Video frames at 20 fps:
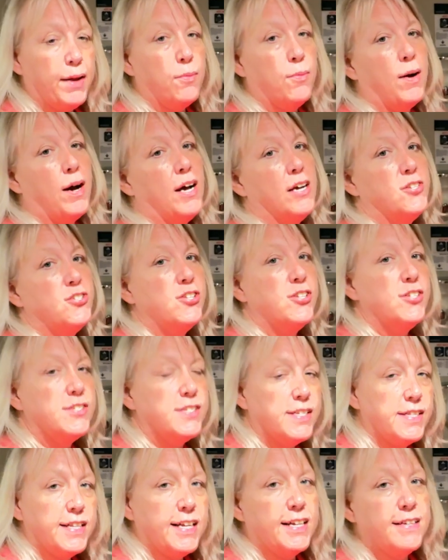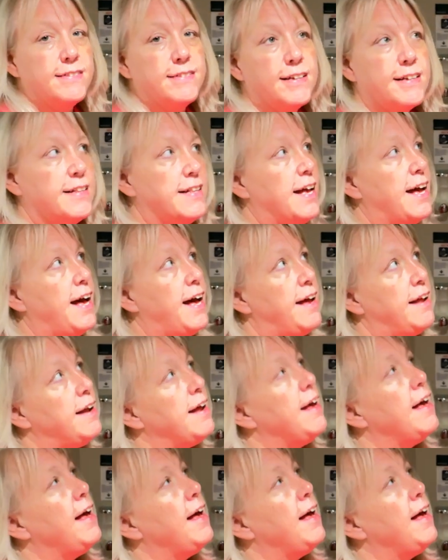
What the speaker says: washes and things like that.